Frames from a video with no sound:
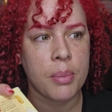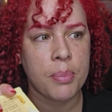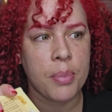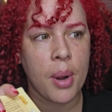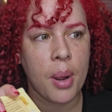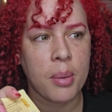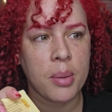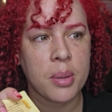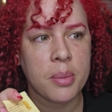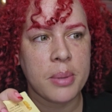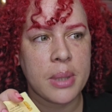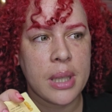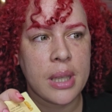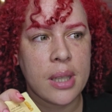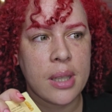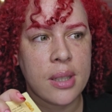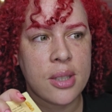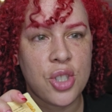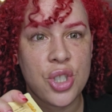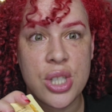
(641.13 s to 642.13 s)

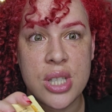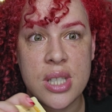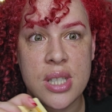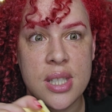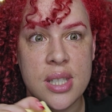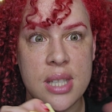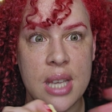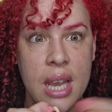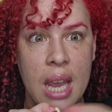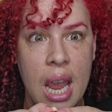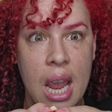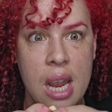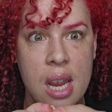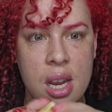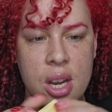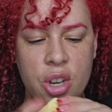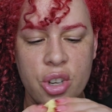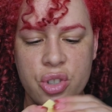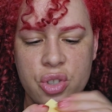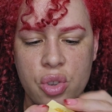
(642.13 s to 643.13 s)
Probably, geez, like
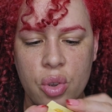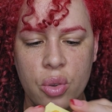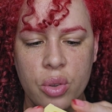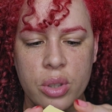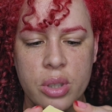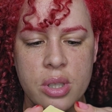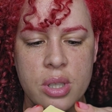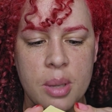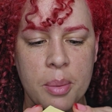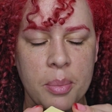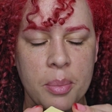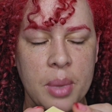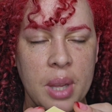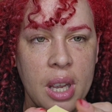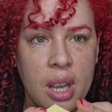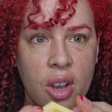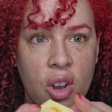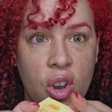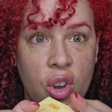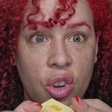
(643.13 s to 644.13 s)
8 years old or
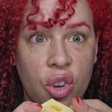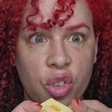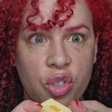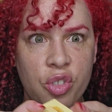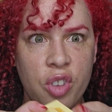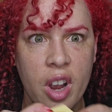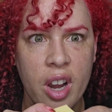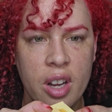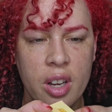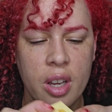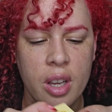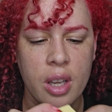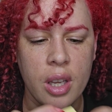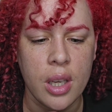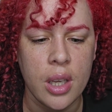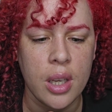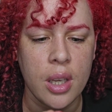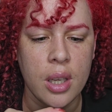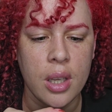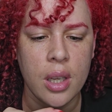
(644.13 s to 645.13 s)
something. I'll go find it.
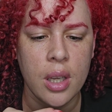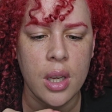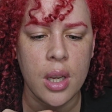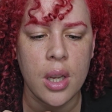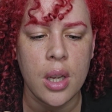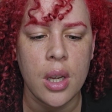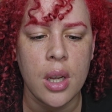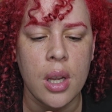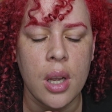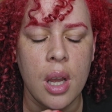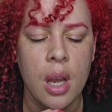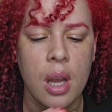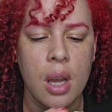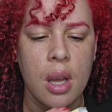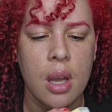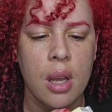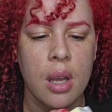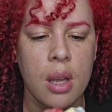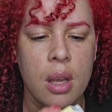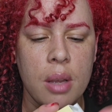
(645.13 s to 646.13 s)

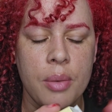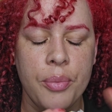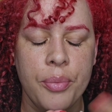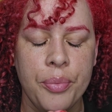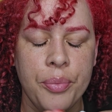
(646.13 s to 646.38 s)
And